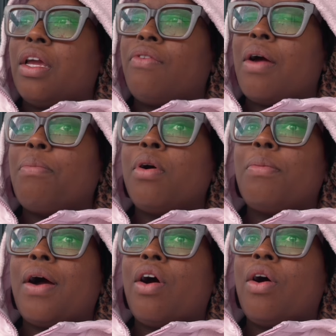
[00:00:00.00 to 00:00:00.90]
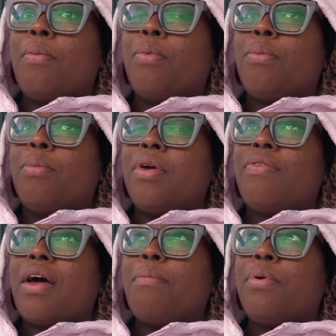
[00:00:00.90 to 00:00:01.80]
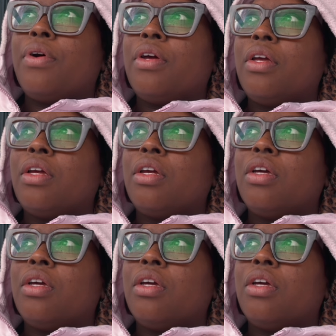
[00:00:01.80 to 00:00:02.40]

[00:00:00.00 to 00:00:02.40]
if I put my if I put